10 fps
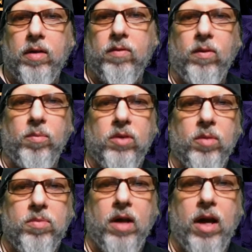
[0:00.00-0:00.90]
from
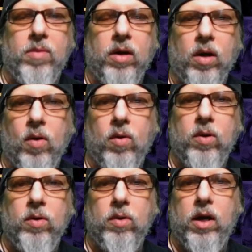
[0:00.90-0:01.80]
some time ago
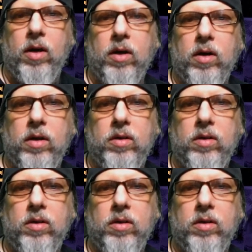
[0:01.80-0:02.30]
who heard